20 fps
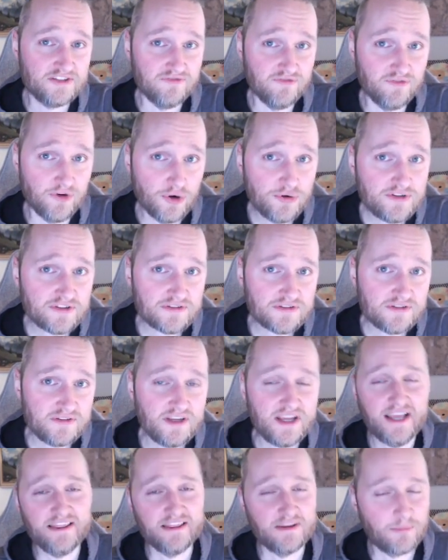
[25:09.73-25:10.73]
vote
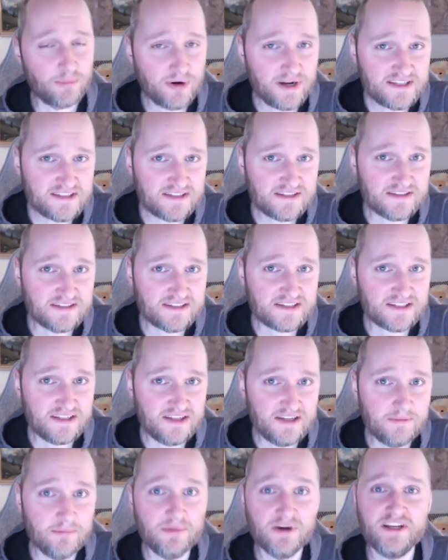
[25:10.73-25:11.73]
and the presidency,
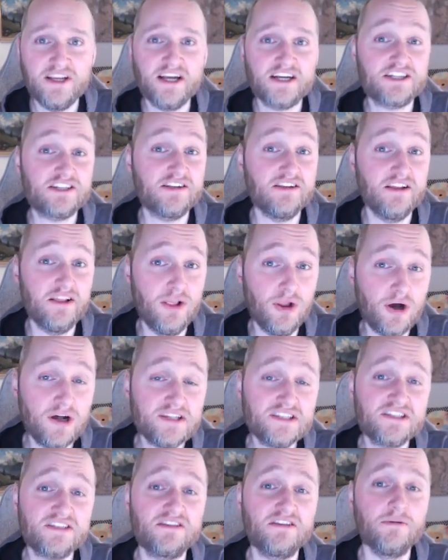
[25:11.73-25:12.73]
but he actually
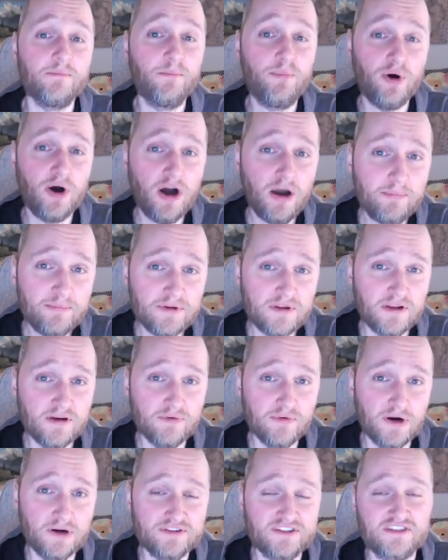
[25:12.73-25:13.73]
lost the popular vote.